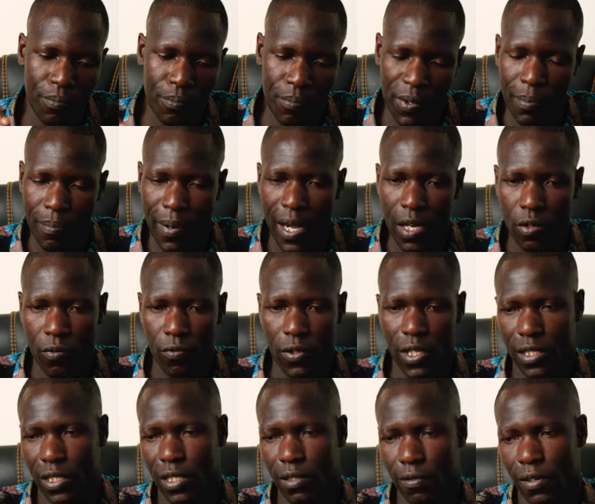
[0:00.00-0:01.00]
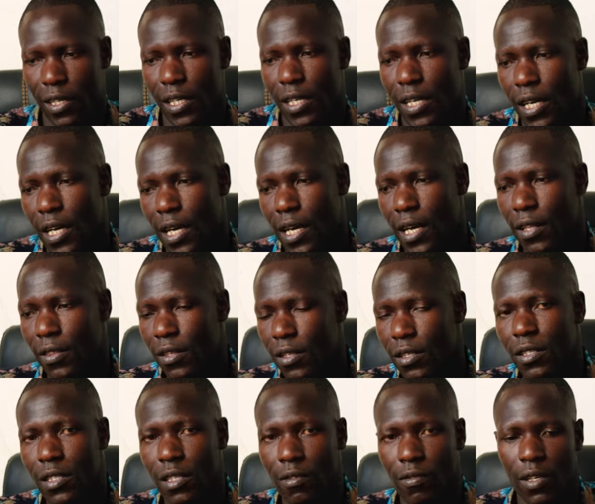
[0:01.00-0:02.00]
be part of the
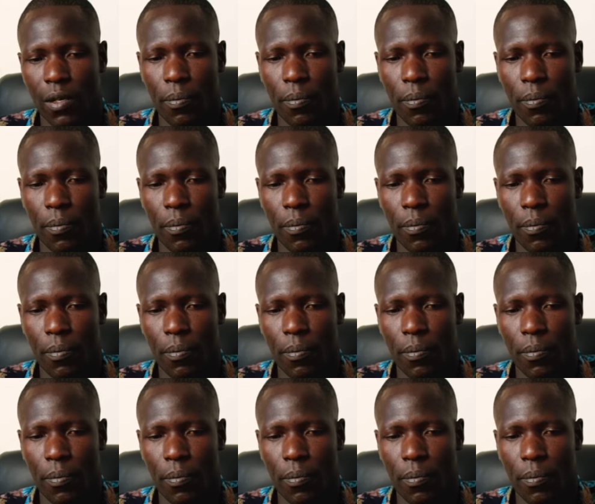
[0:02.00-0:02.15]
civic